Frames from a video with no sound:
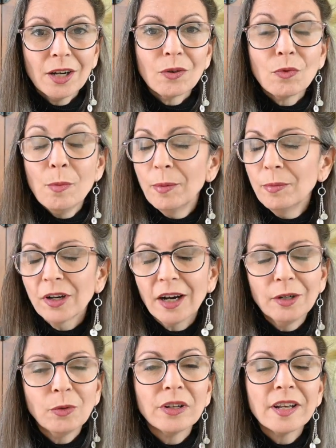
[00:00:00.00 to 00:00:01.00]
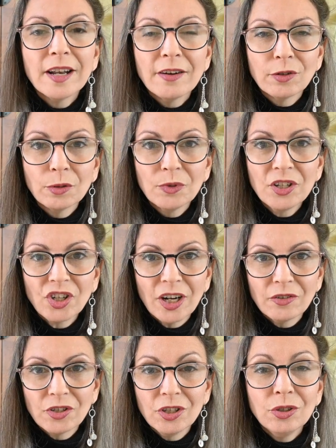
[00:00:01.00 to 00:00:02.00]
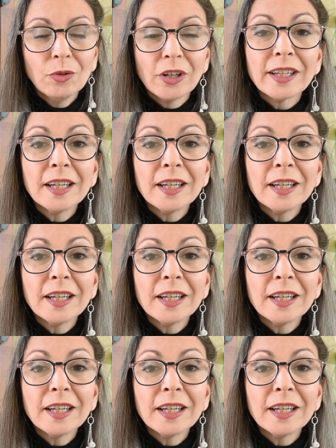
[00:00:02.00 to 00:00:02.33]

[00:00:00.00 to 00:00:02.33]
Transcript: Remember, I will never reach out to you on